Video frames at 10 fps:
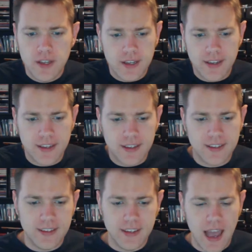
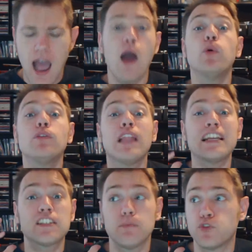I would have
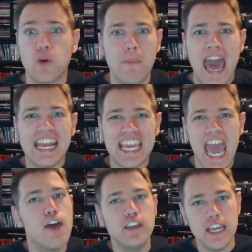liked some dramatic
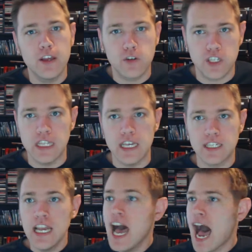heavy hitters in this.